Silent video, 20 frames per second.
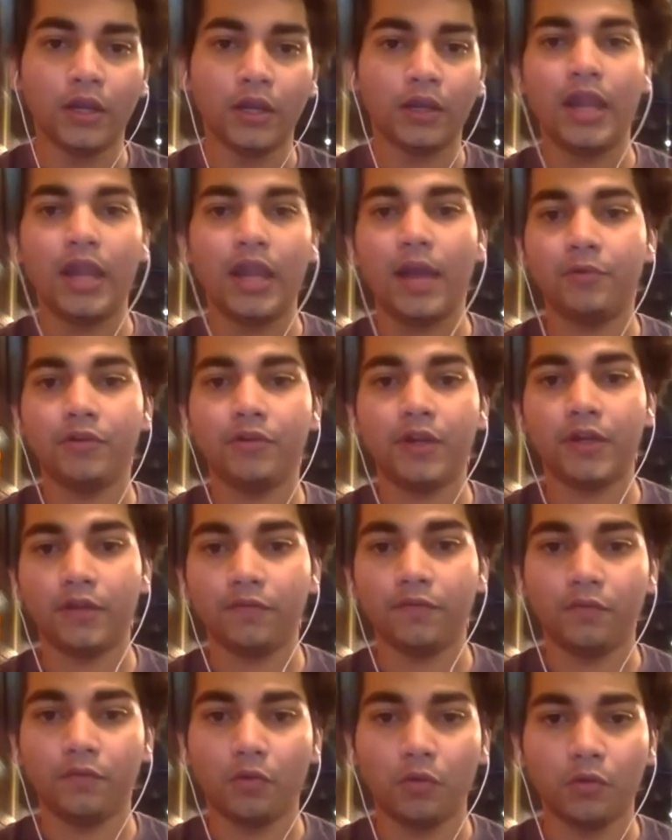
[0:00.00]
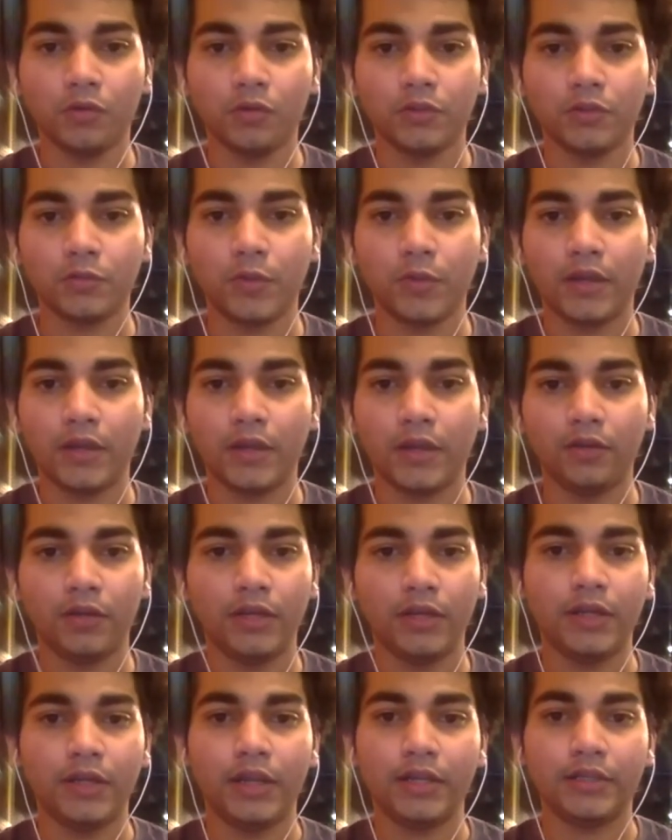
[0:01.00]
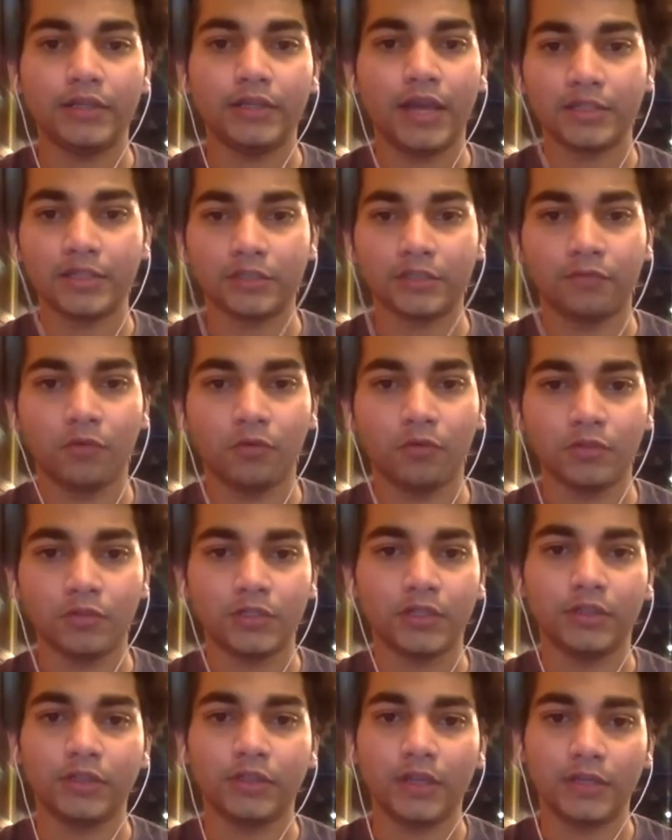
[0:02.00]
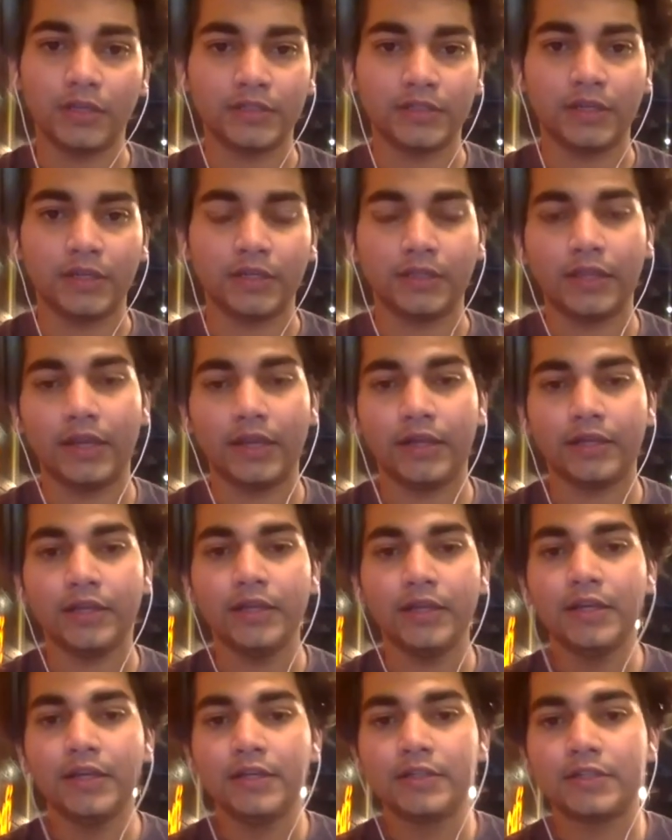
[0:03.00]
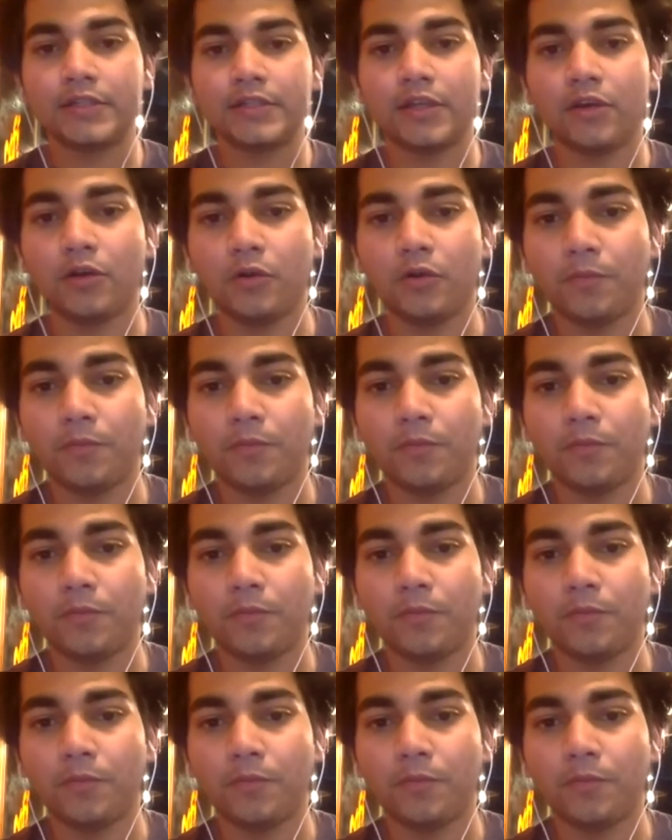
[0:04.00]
collaborative roles where you're leading task force and things like that. So